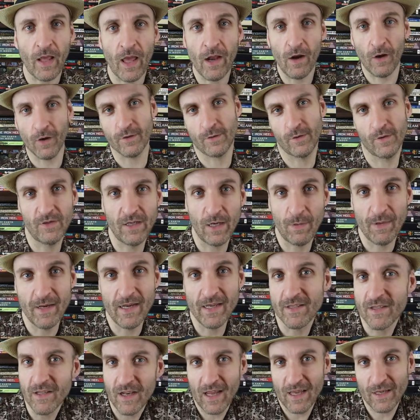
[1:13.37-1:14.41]
And also, his name
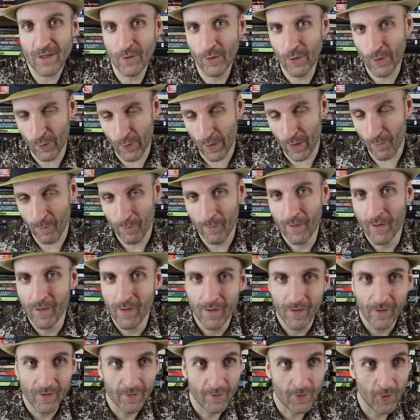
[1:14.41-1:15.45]
isn't a pseudonym.
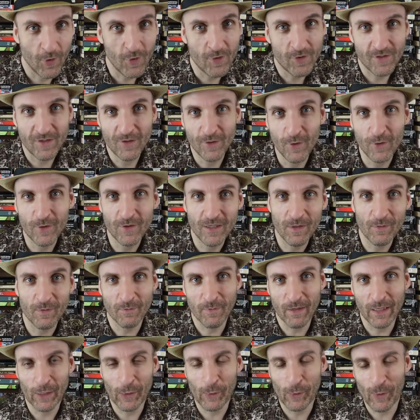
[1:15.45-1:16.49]
Dude's name is
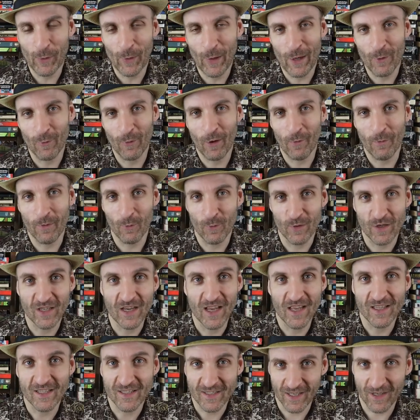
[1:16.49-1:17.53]
Manly Wade Wellman, which
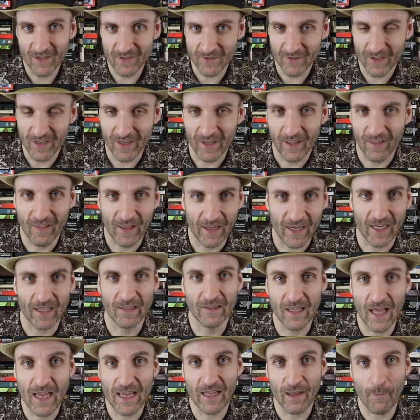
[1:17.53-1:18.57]
sounds like
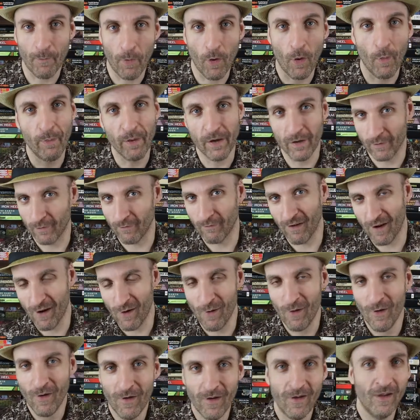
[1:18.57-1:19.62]
a pulp
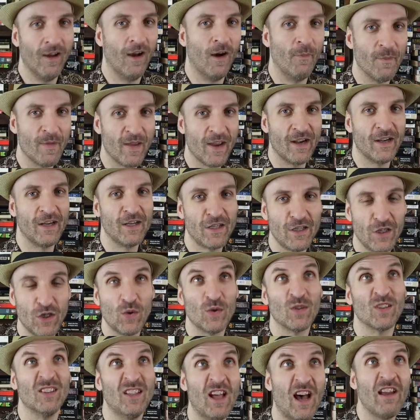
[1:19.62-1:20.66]
hero, in addition to
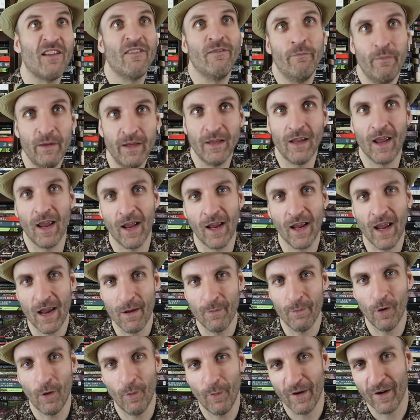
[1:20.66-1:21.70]
his life being
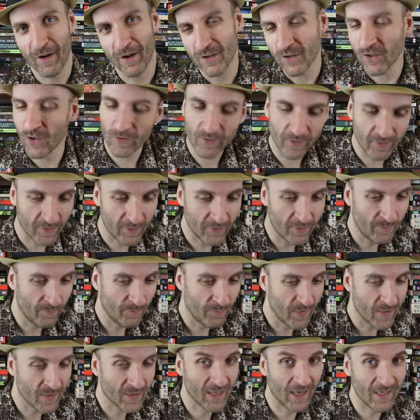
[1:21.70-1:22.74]
a pulp hero. So
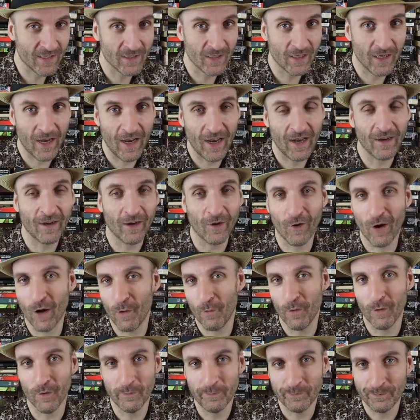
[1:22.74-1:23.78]
this guy's gonna have an
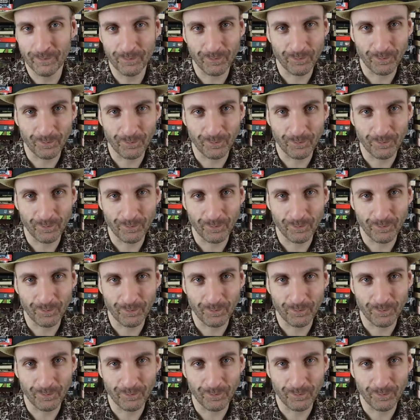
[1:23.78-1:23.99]
incredible